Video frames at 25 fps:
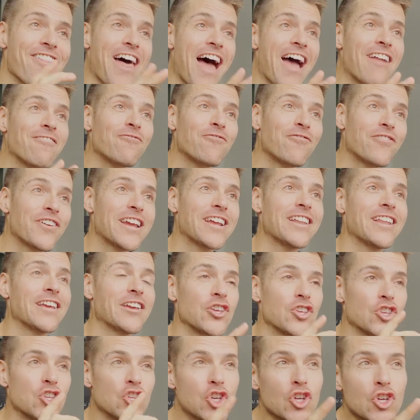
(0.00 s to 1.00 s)
That
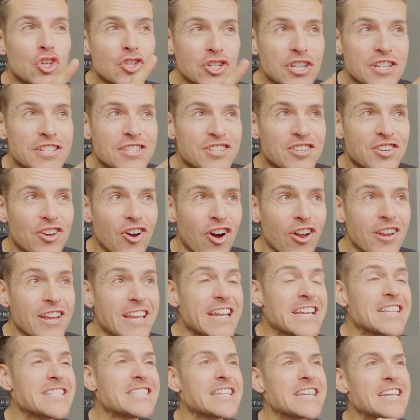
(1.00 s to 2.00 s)
feeling you just
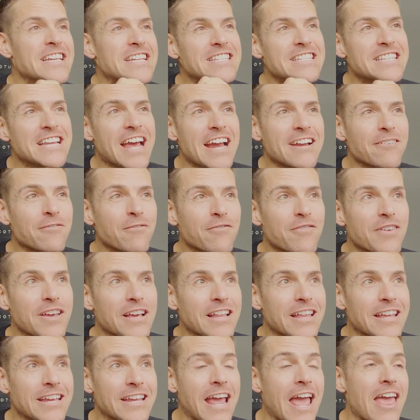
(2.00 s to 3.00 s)
got is the exact
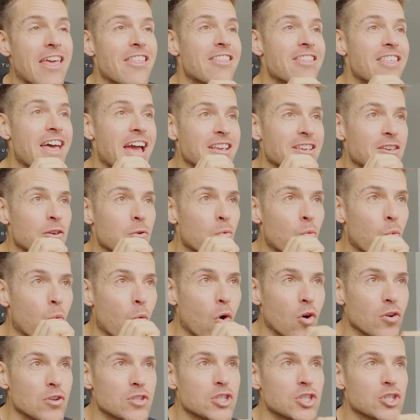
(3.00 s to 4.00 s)
feeling that you
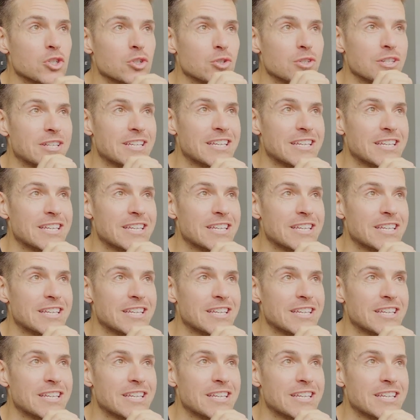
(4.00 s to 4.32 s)
want to